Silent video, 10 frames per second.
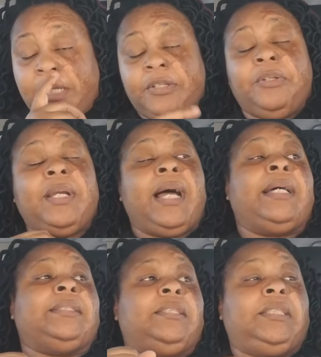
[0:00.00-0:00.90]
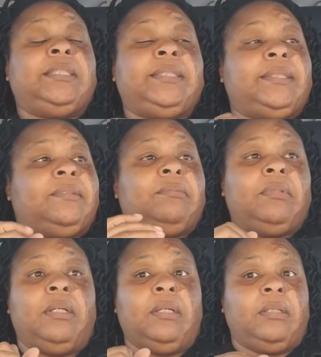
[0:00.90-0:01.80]
you guys, just
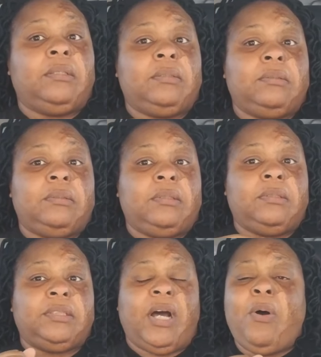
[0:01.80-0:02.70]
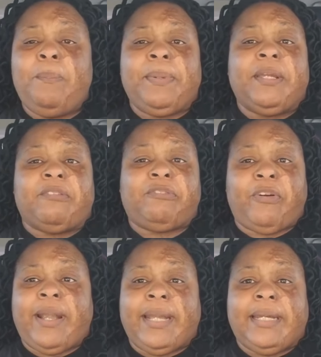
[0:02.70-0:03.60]
don't be
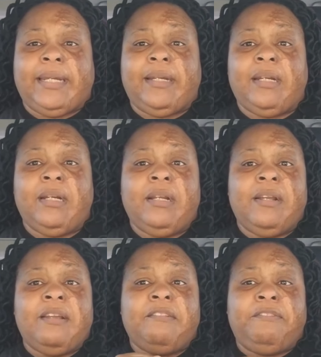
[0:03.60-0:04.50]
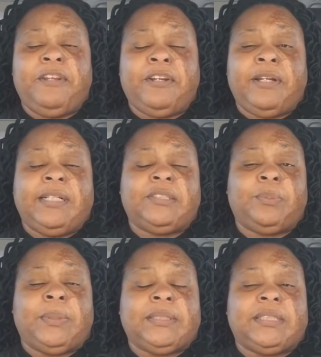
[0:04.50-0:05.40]
afraid. Fear is
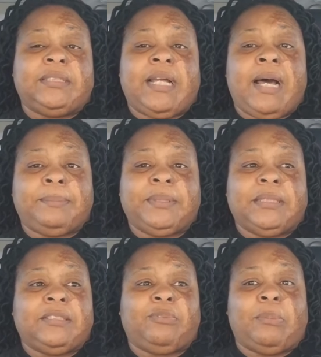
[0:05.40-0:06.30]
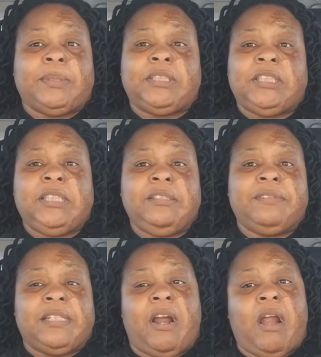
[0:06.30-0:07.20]
what stops us from
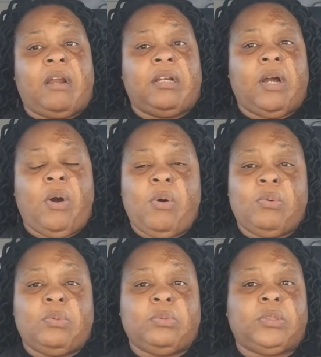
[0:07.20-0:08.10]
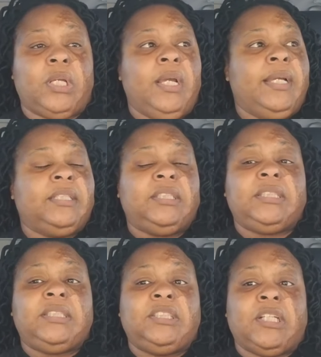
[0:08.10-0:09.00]
achieving our goals.
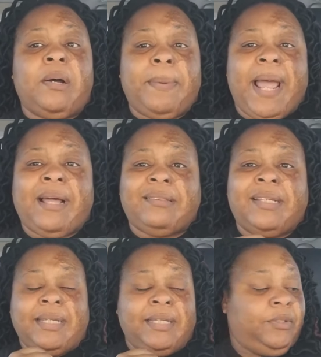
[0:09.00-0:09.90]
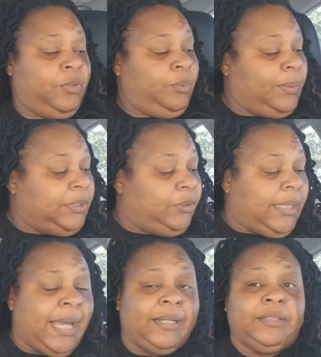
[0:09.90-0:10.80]
Just jump out and do what you
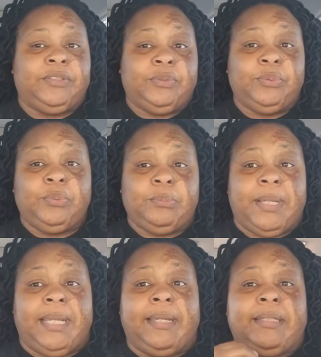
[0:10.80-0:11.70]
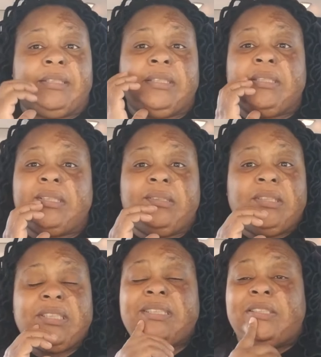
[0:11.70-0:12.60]
gotta do, man.
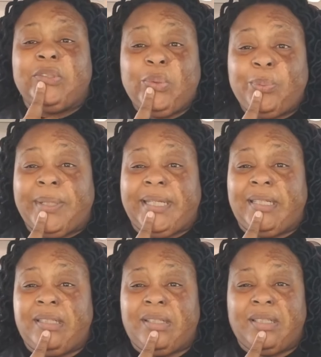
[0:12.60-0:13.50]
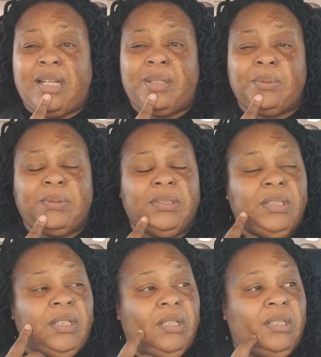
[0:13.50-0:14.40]
Just do it,
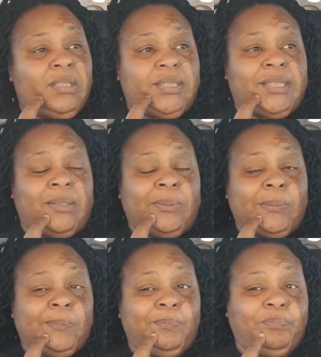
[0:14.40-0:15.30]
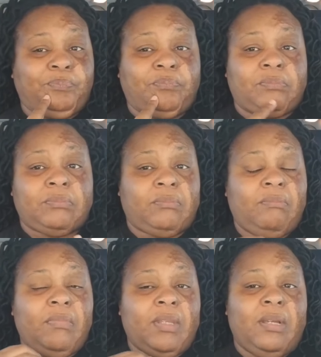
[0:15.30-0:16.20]
So,
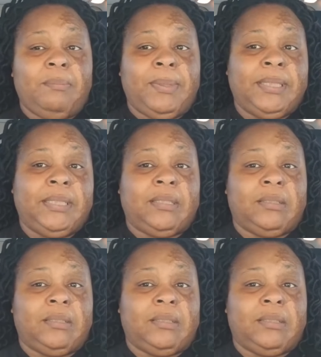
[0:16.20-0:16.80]
but